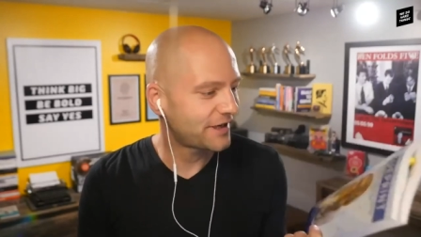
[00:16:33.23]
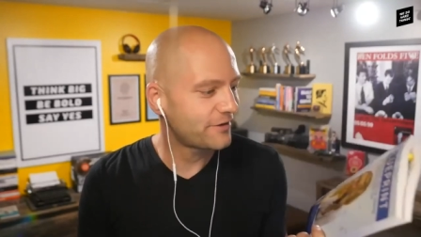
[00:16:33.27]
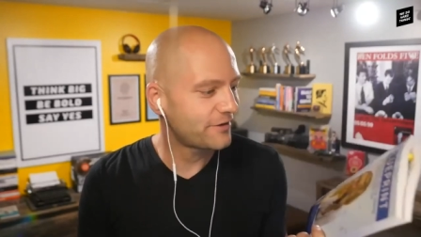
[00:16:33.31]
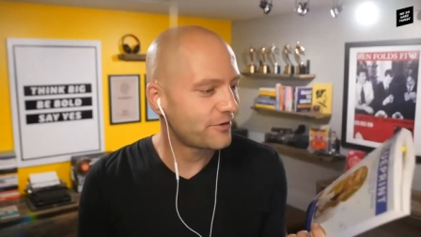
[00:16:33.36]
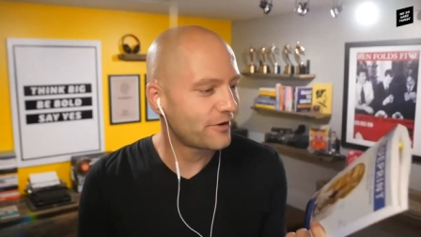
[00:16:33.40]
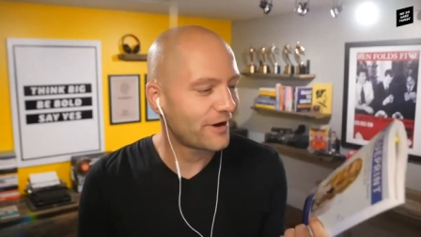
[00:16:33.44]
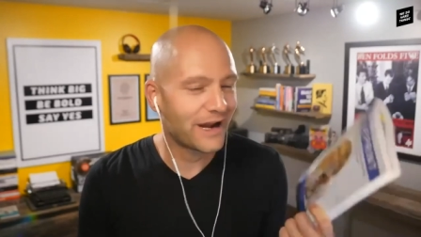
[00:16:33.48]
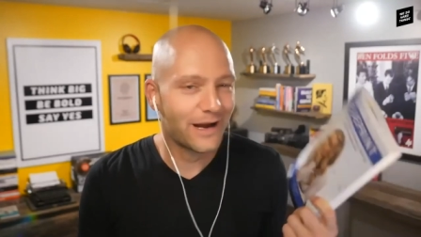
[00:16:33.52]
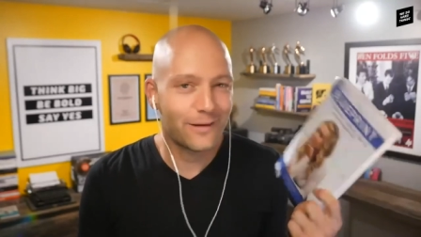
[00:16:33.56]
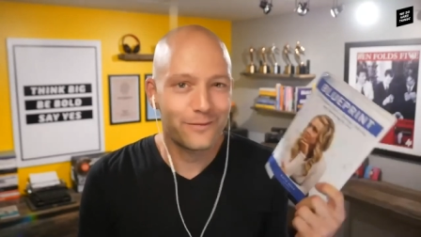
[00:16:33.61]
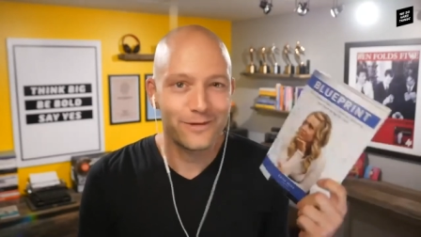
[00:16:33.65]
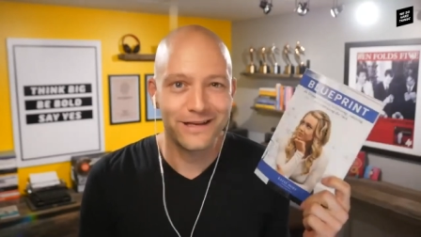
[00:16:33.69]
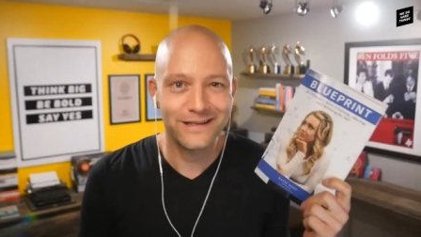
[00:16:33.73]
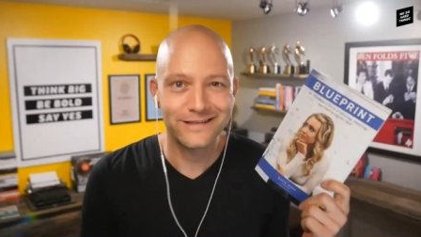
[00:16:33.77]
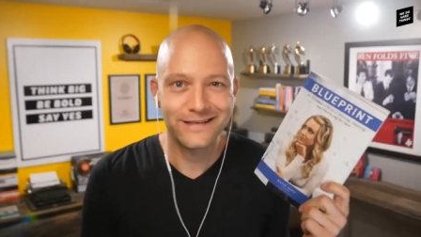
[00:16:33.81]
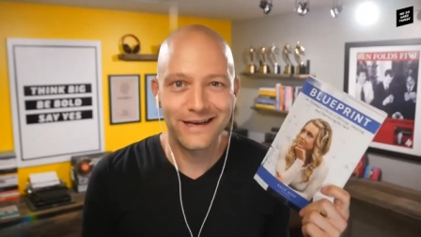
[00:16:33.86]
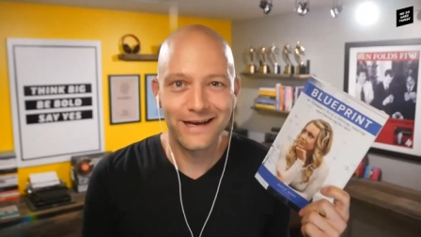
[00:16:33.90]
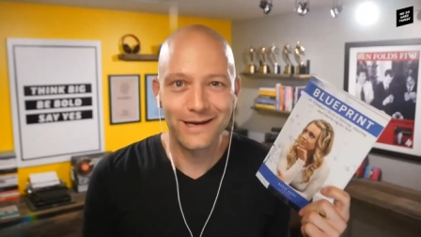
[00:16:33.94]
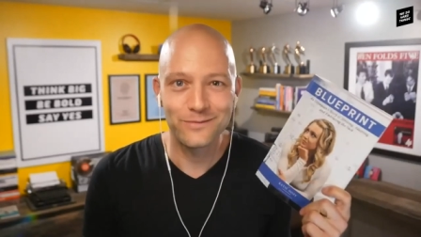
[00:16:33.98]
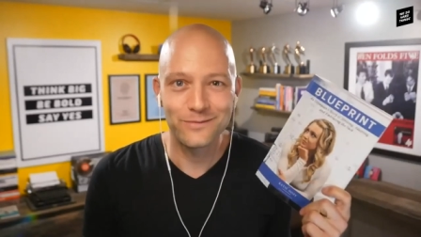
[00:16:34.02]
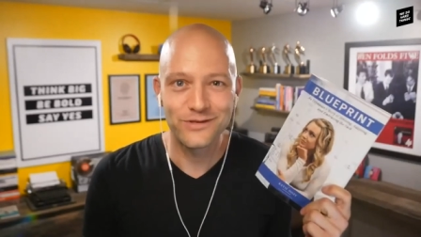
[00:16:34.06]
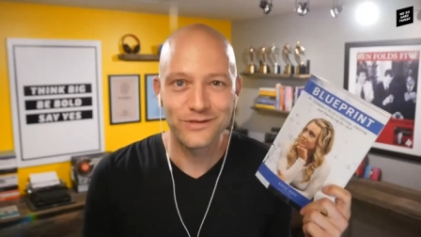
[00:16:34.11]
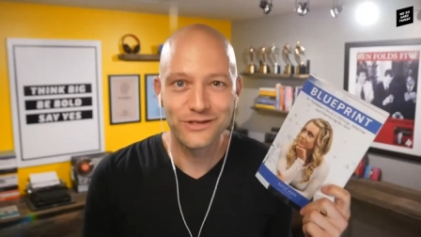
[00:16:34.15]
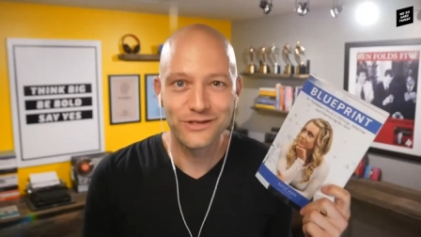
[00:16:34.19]
I don't know how many
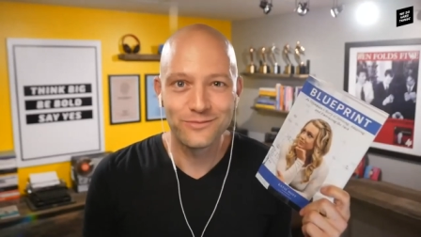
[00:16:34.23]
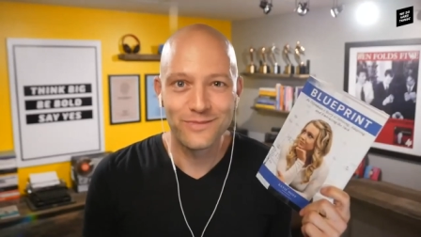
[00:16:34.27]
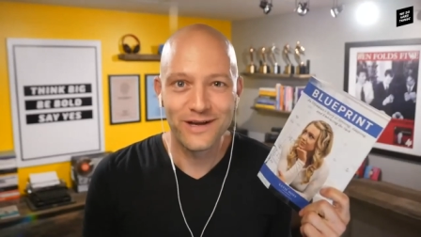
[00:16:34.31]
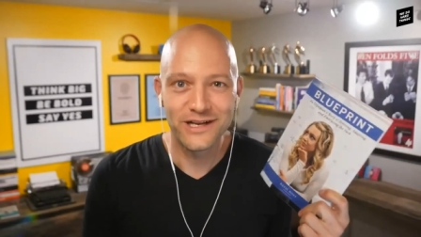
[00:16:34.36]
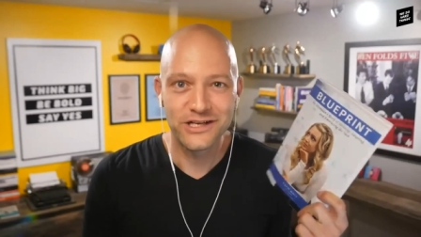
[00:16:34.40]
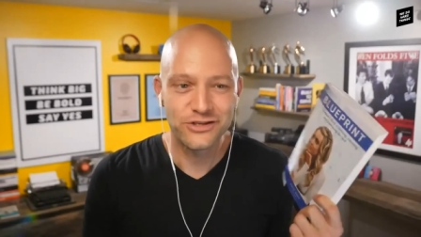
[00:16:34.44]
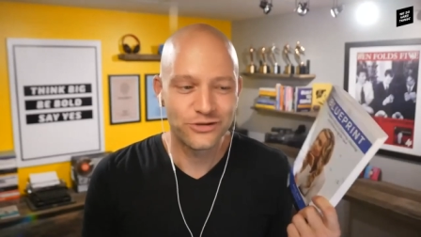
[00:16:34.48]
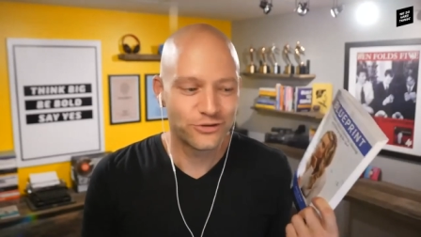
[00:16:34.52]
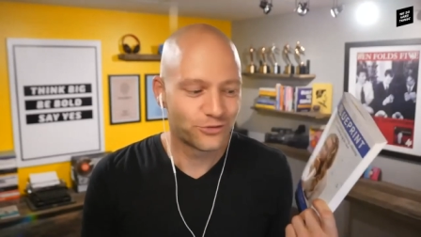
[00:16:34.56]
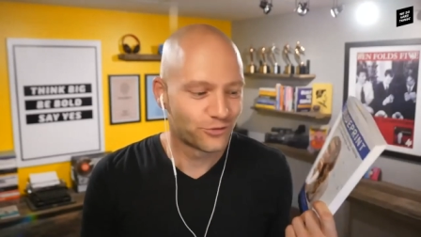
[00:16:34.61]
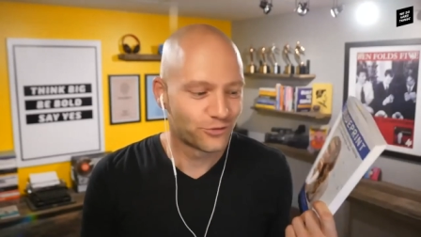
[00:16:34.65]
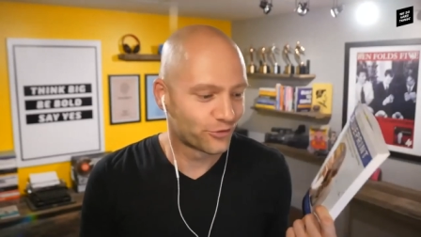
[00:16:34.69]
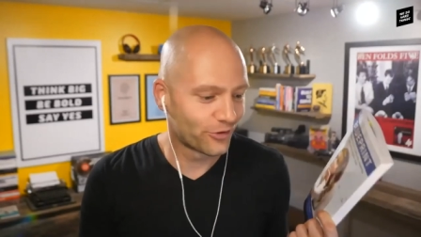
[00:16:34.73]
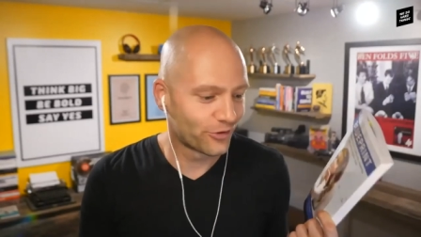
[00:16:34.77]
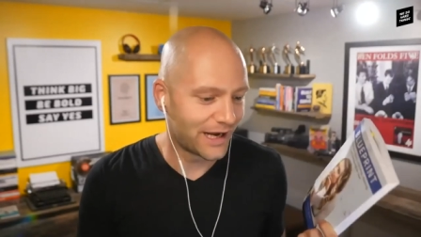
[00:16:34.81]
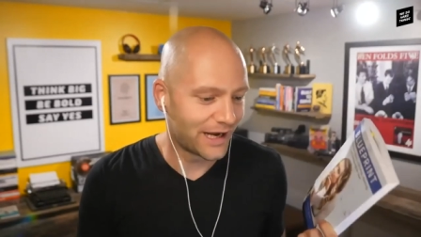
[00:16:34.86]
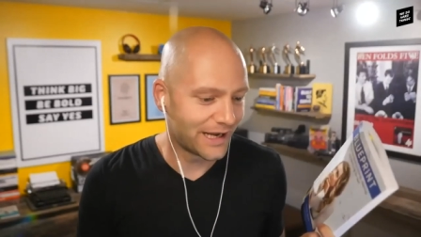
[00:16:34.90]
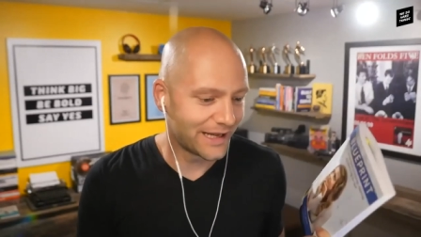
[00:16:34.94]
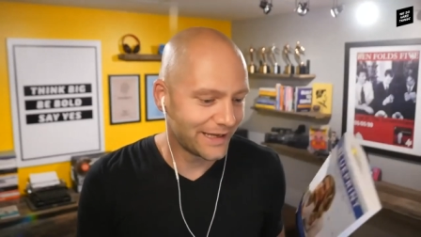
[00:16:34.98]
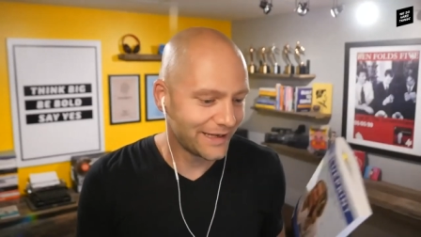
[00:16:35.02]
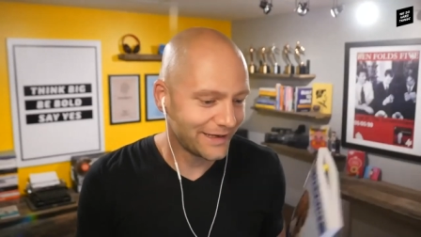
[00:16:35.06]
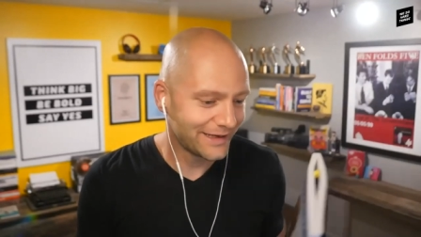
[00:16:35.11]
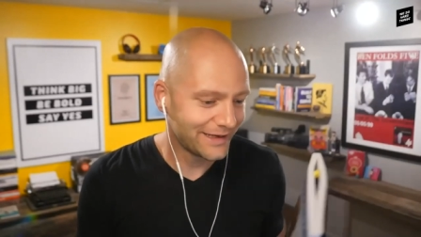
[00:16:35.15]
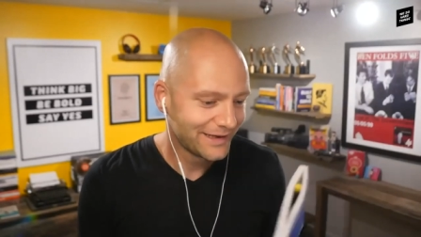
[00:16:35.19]
times you mentioned
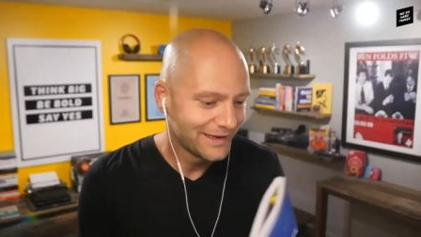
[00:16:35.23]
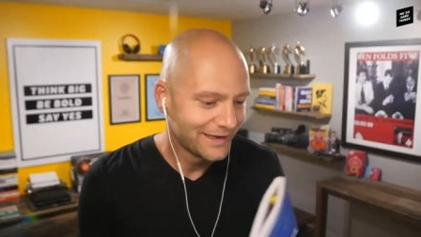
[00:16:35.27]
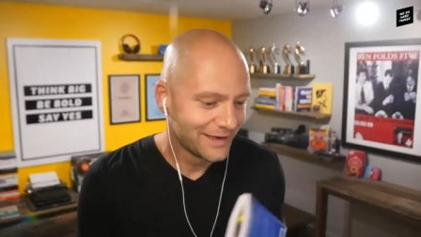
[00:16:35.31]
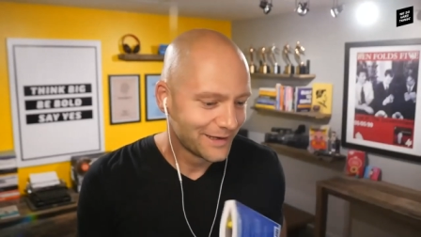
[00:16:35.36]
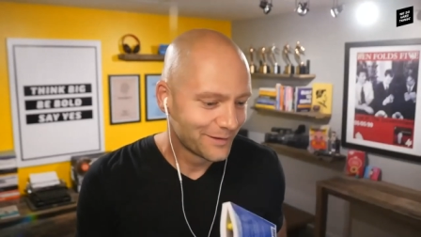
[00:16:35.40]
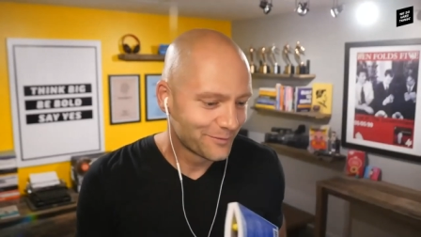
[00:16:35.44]
crying,